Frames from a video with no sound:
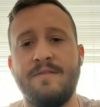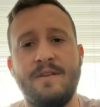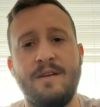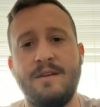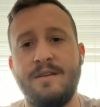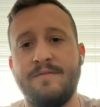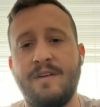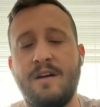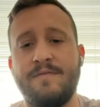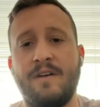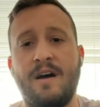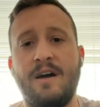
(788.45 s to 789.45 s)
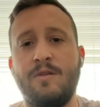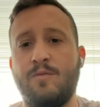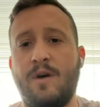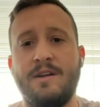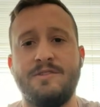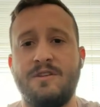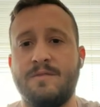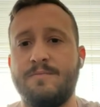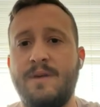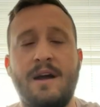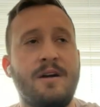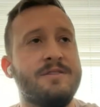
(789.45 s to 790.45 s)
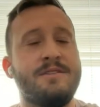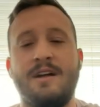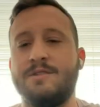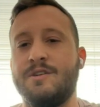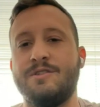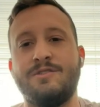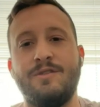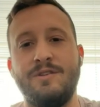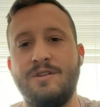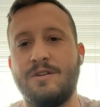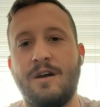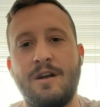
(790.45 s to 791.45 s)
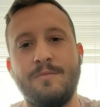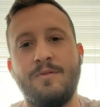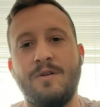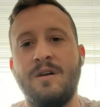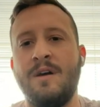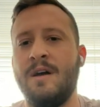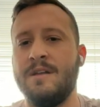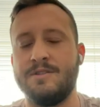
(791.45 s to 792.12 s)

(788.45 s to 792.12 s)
if they need to verify why does your parents' address show on your credit report,